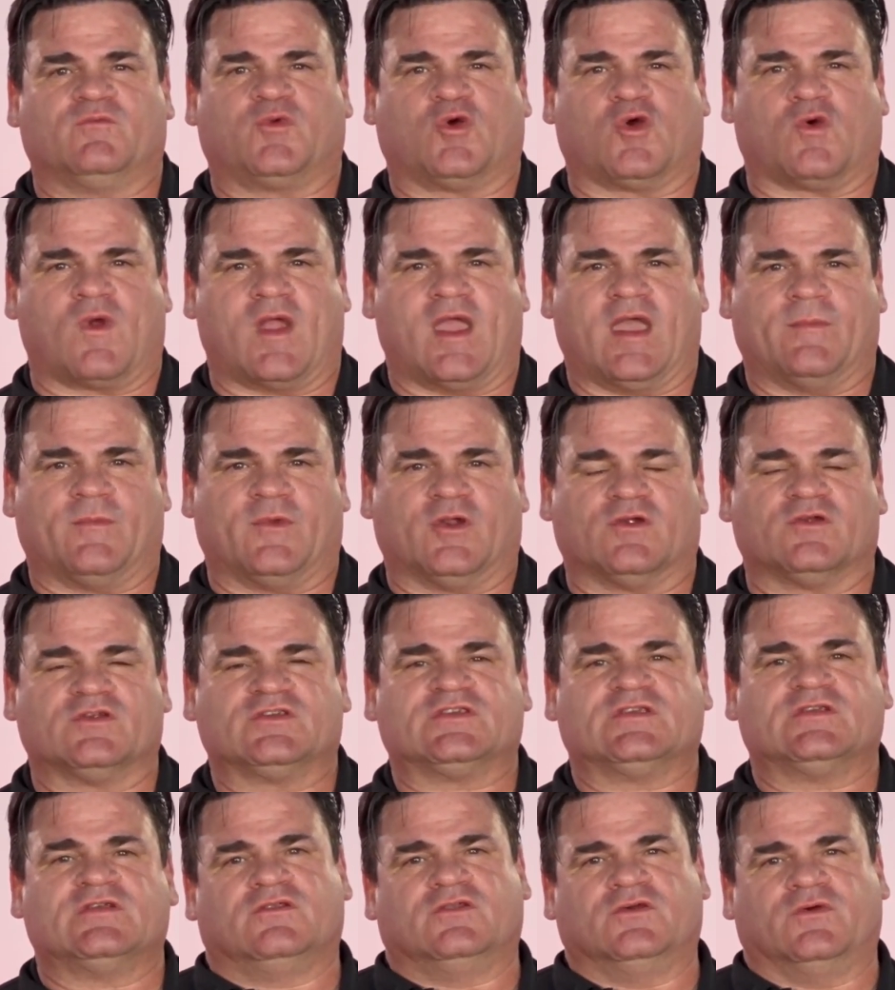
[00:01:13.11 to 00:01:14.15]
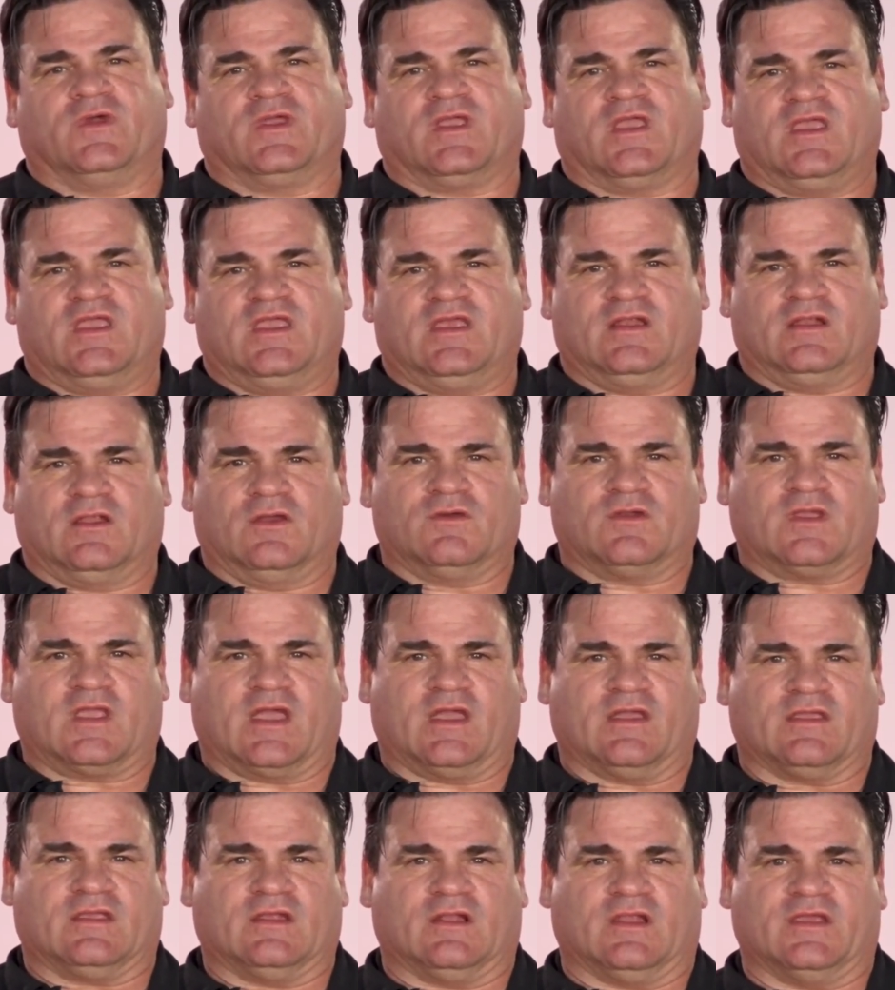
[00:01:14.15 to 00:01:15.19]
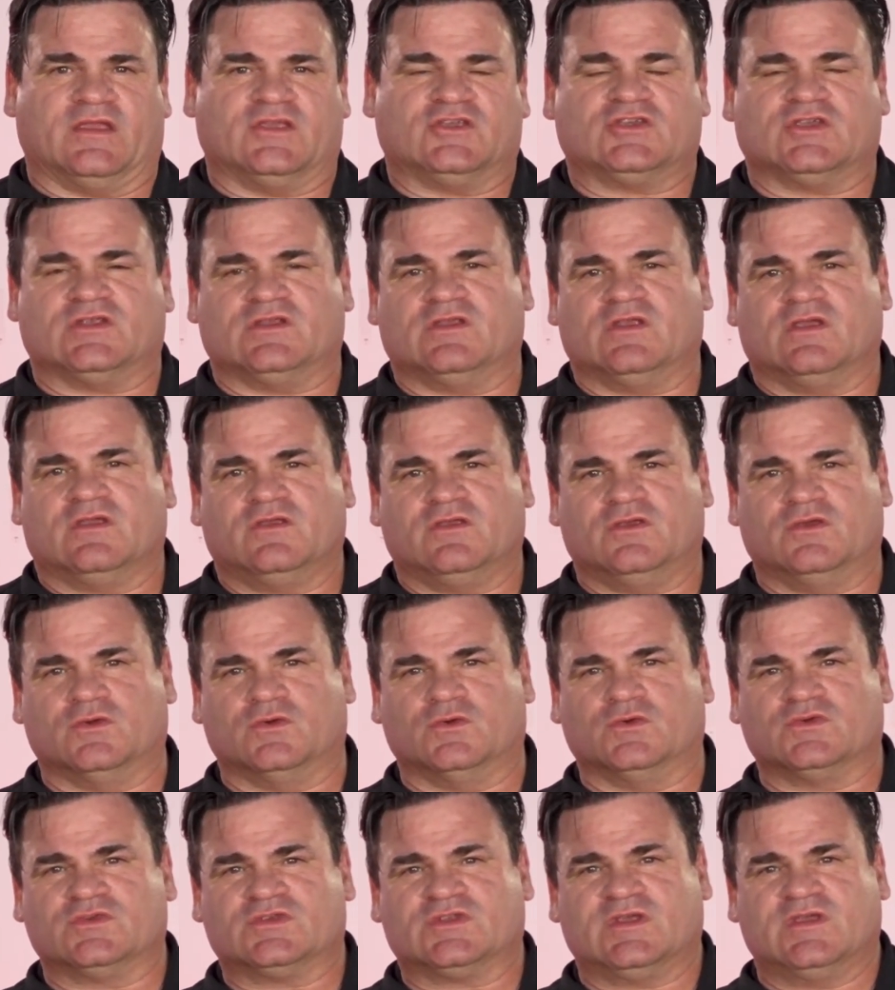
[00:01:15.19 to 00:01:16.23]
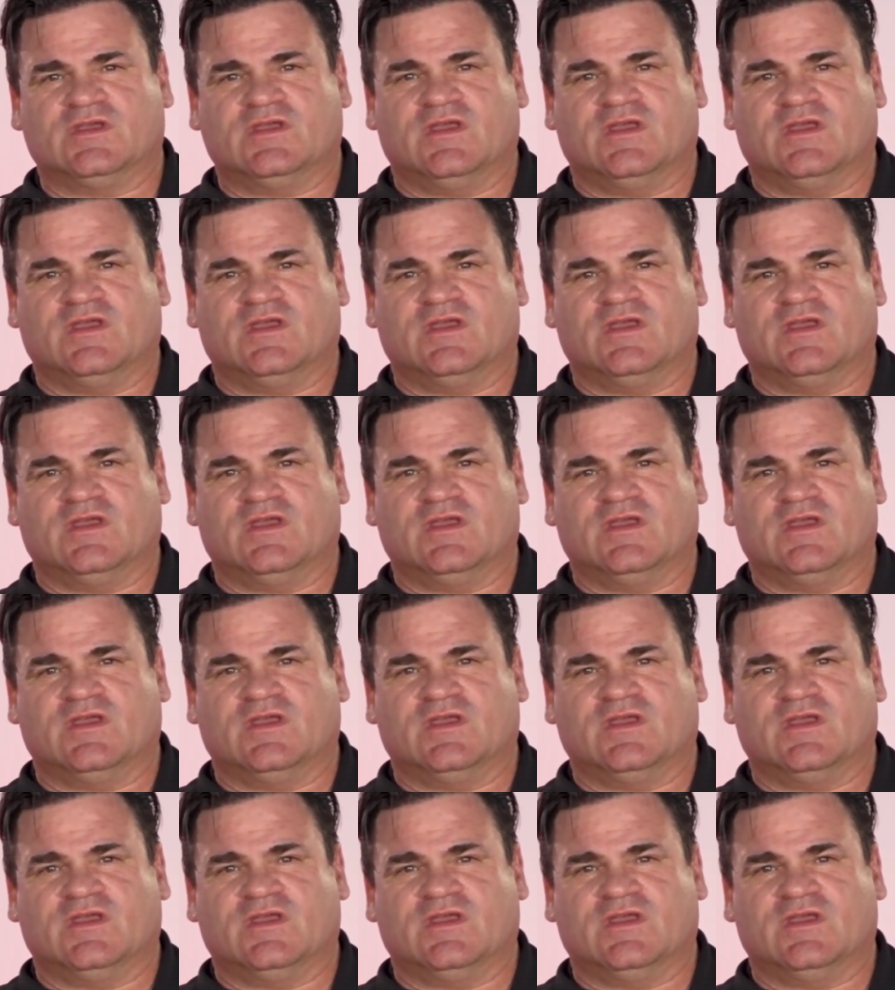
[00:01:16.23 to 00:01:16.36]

parameters doing a heat load calculation used